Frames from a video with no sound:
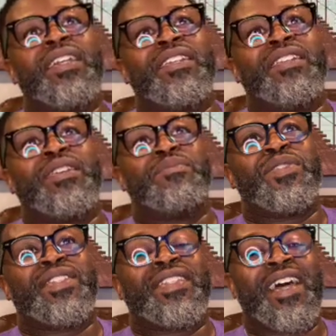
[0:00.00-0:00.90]
them
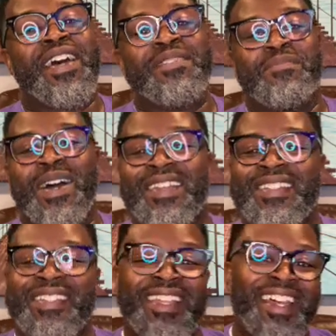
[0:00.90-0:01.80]
side by
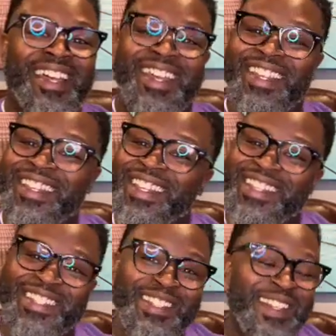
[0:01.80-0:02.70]
side
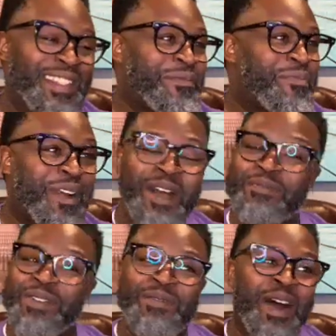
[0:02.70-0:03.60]
it's a
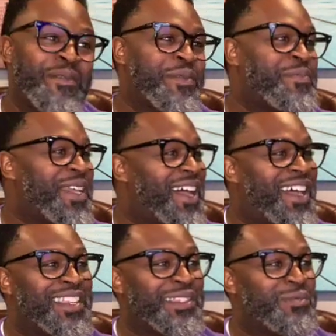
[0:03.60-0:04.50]
problem. I'm gonna be
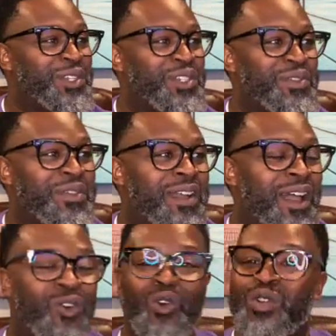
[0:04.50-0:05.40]
honest with you.
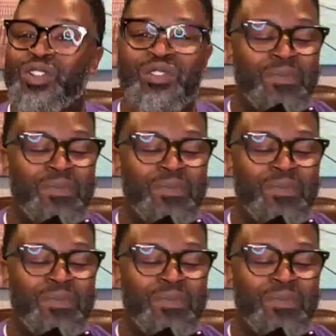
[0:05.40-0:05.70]
Of course,